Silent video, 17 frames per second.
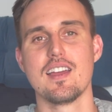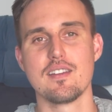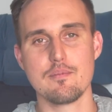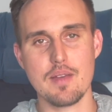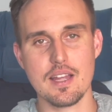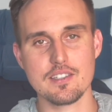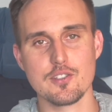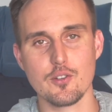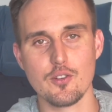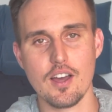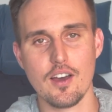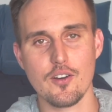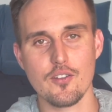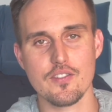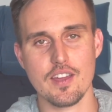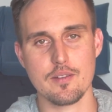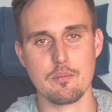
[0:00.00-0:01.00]
mental
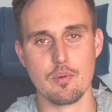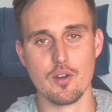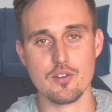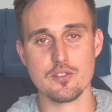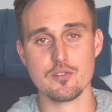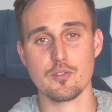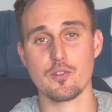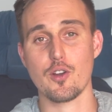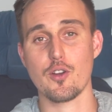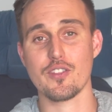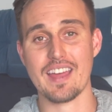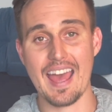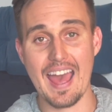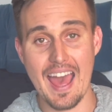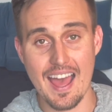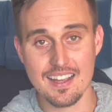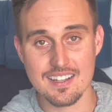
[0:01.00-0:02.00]
health, and personal growth
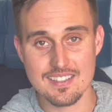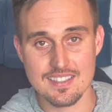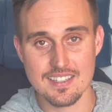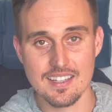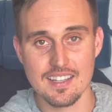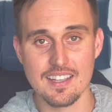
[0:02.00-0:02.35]
hacks